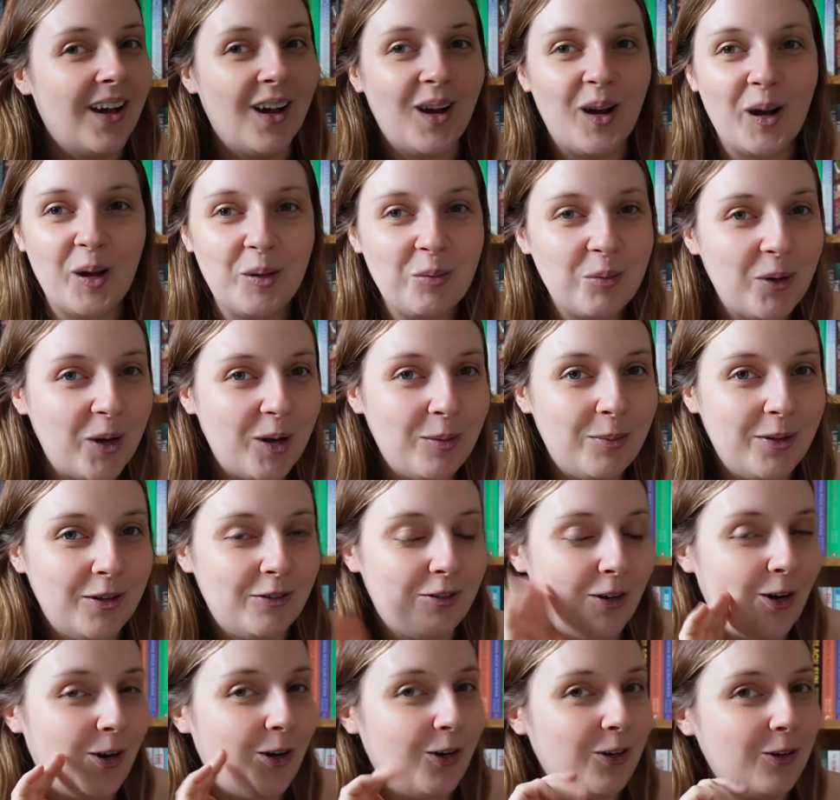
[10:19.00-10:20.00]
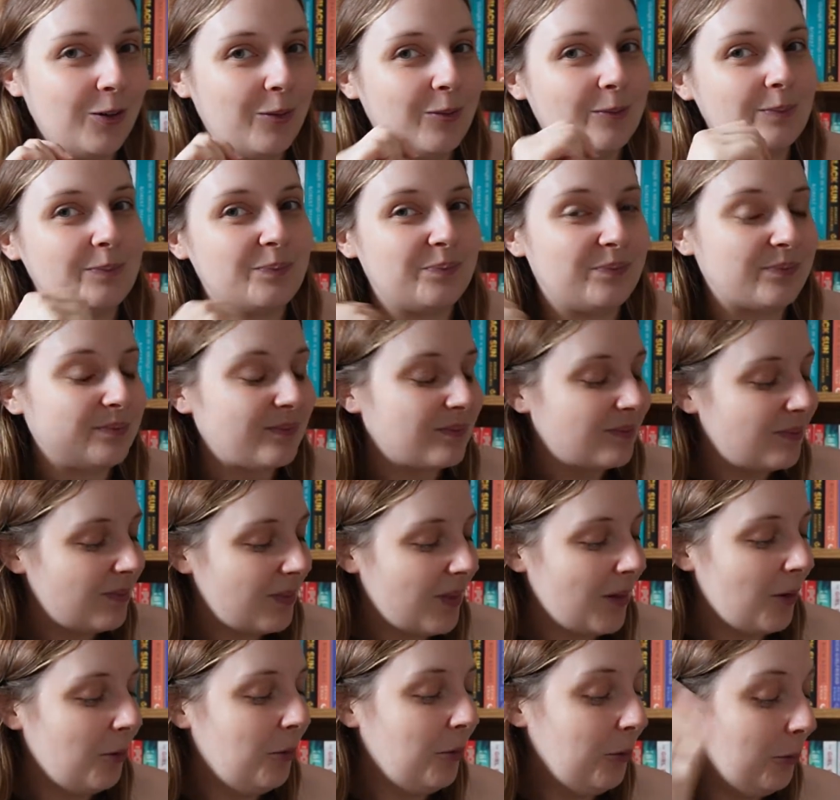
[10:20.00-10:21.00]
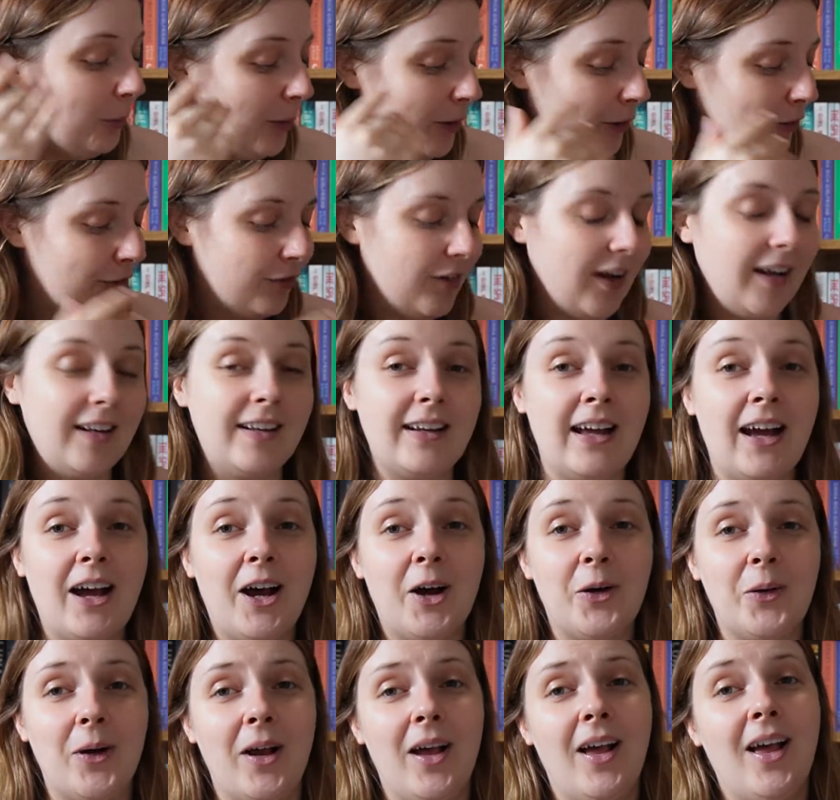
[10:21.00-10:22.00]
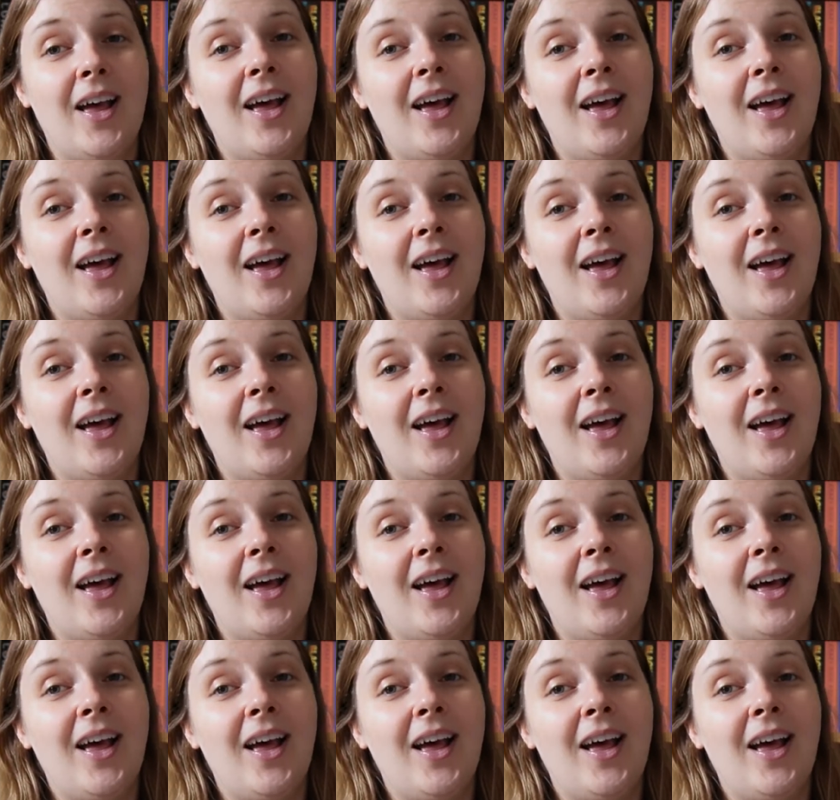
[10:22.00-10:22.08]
I might be wrong, but we'll find out.